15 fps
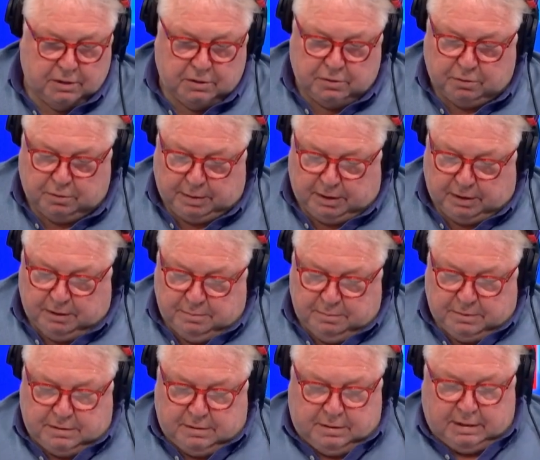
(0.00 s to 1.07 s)
Talk about
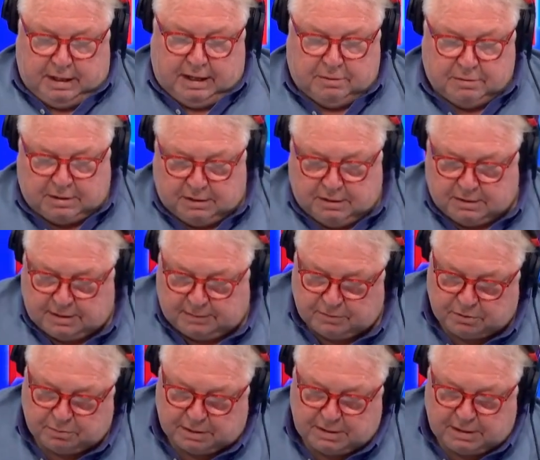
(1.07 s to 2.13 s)
homes and housing,
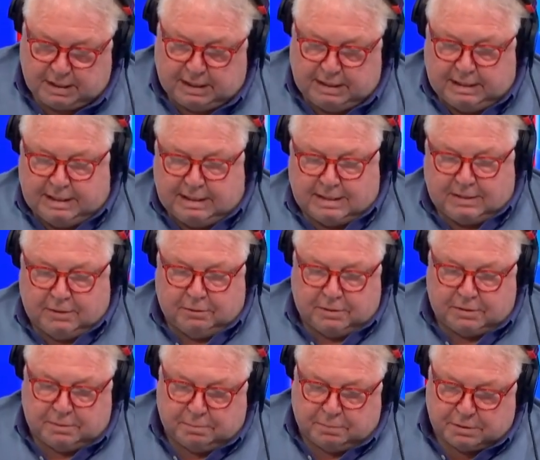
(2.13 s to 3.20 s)
728.
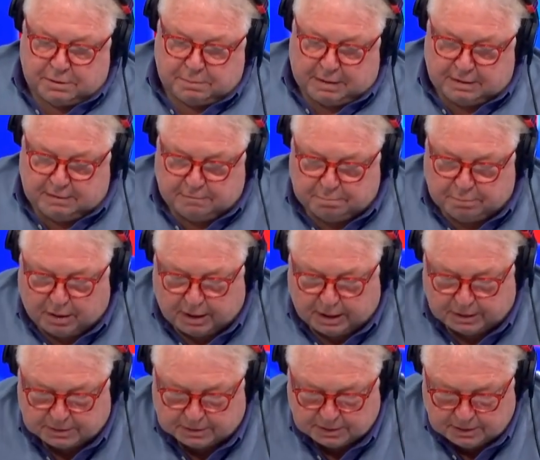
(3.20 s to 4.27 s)
Leaseholders and prospective
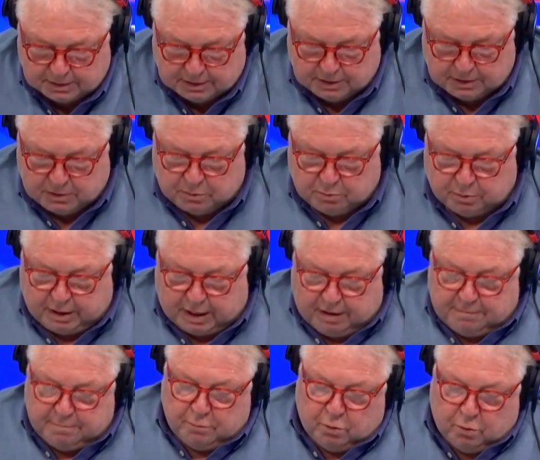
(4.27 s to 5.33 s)
buyers will now have
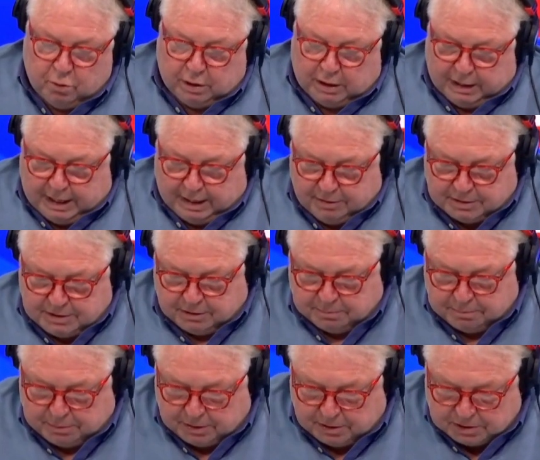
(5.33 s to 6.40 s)
more clarity on
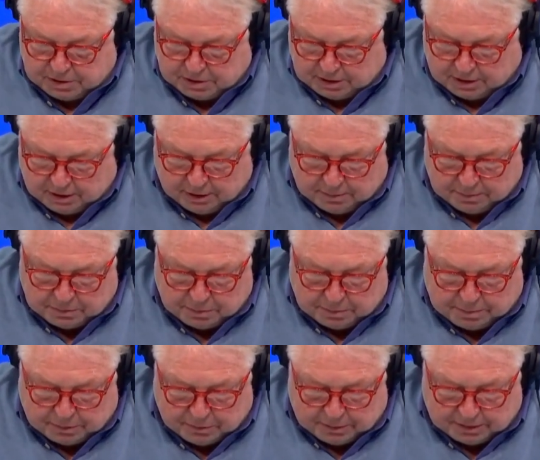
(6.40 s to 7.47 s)
purchasing homes with
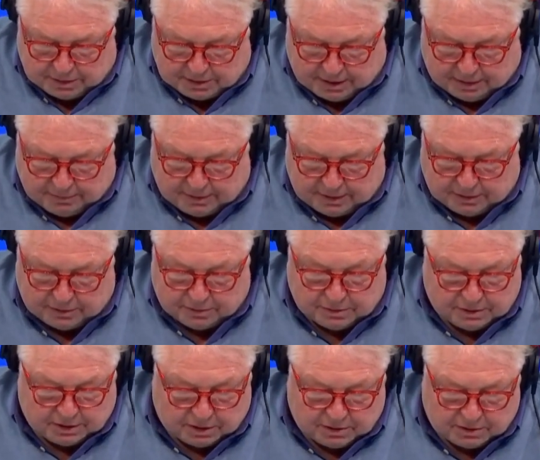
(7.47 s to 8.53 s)
building safety issues
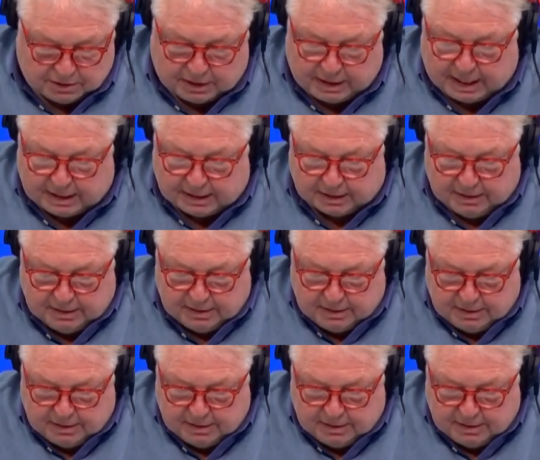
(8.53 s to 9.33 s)
such as cladding,